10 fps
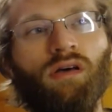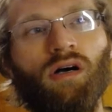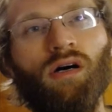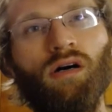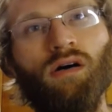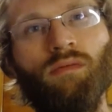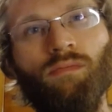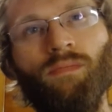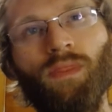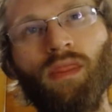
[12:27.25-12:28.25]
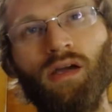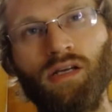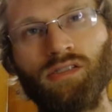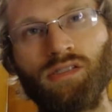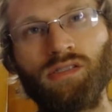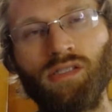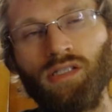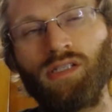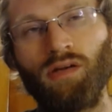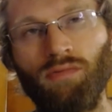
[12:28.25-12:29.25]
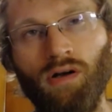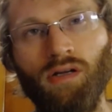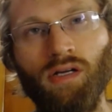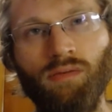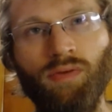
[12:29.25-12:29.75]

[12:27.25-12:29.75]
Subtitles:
I guess that's ironic